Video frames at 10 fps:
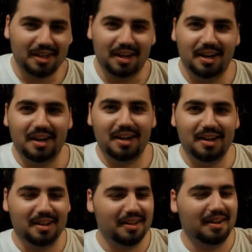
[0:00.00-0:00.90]

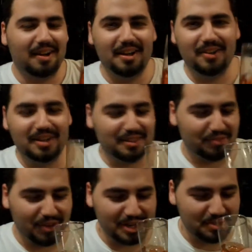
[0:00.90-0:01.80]
Uh, I like to
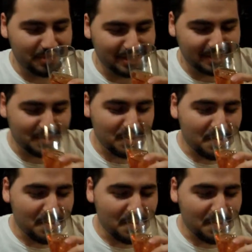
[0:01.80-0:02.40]
find drinks.